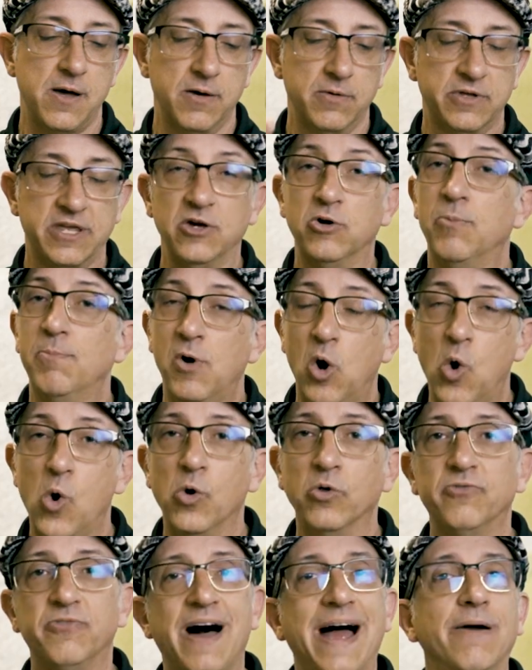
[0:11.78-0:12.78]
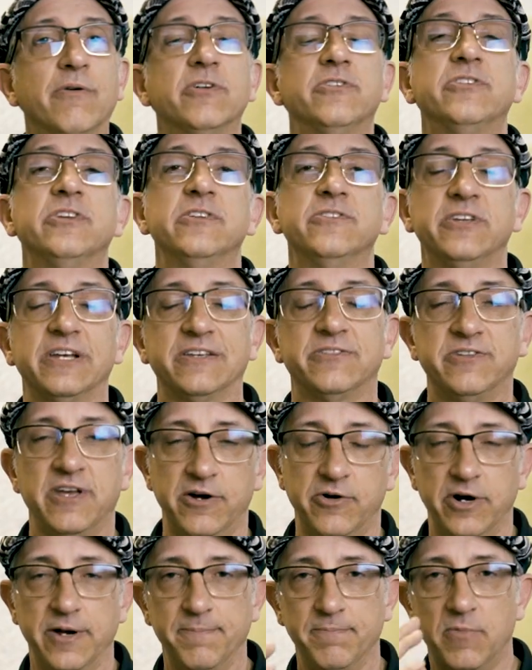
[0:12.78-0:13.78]
kill molds, viruses,
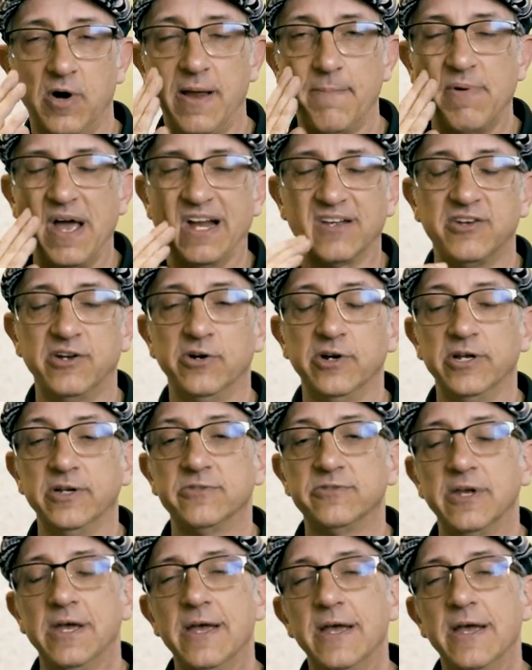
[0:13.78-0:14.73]
etc., right, bacteria.